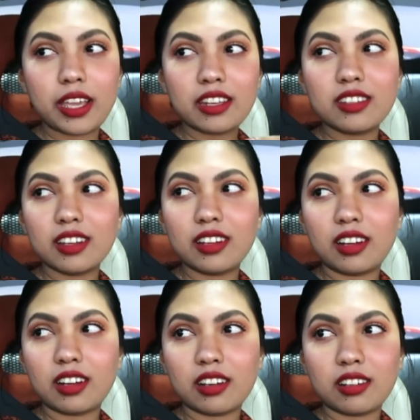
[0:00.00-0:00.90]
Get
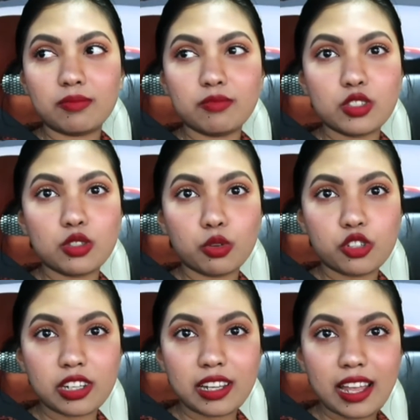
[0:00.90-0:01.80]

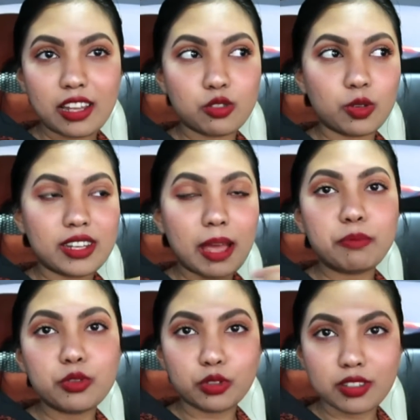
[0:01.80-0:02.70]
social and to adapt to